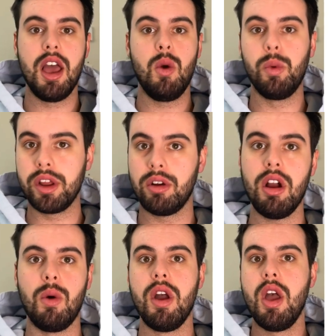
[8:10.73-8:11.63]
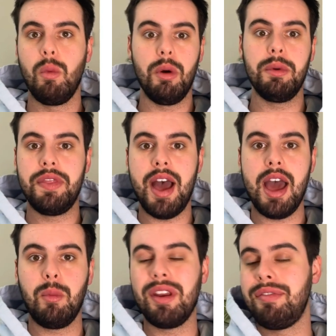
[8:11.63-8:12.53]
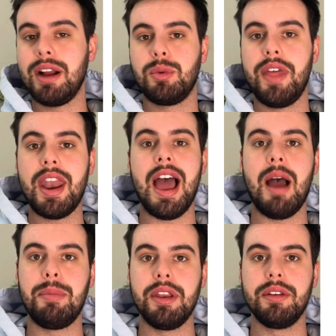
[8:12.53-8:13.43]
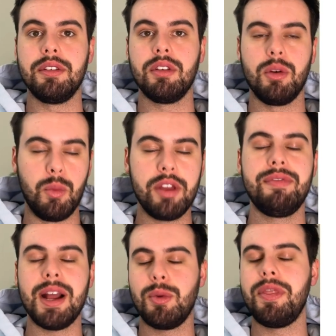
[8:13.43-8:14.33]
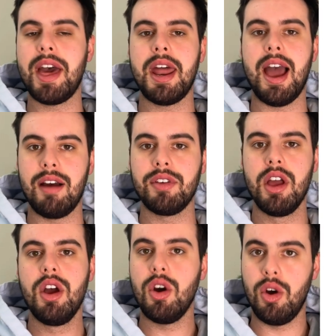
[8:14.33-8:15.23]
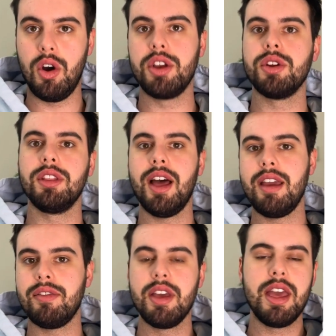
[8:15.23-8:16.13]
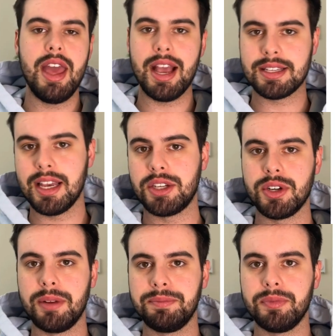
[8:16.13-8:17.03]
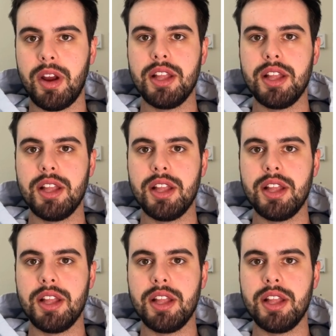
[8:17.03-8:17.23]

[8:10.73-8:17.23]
Would it grow? What effect would that happen, or what effect would that have on your life, etc., right?